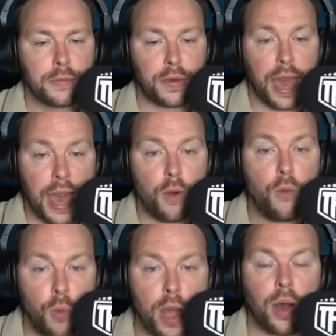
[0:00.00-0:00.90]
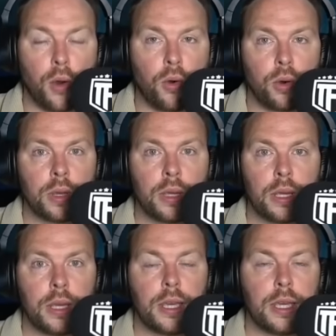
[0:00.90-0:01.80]
for how well
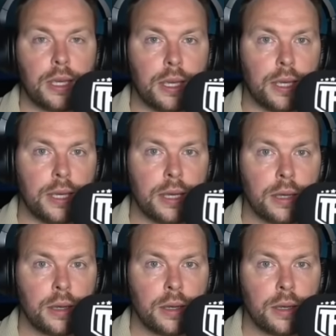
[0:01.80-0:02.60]
he